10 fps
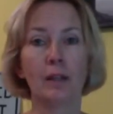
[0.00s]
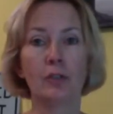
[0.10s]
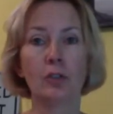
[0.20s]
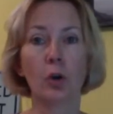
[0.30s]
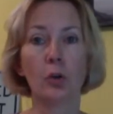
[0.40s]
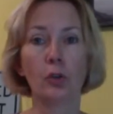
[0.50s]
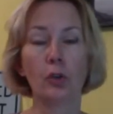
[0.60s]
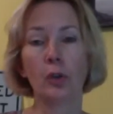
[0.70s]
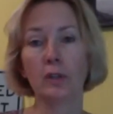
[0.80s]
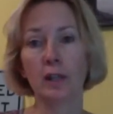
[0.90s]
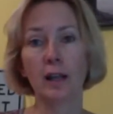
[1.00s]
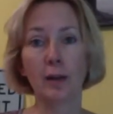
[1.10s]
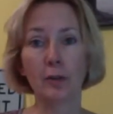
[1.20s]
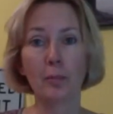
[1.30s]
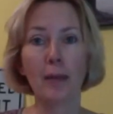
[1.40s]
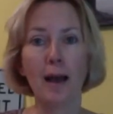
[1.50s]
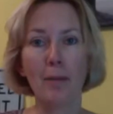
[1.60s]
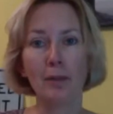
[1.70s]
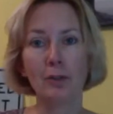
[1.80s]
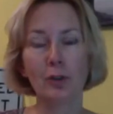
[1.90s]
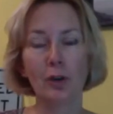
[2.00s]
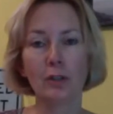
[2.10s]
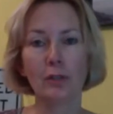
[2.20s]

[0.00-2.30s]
So you're going to get out the map and you're going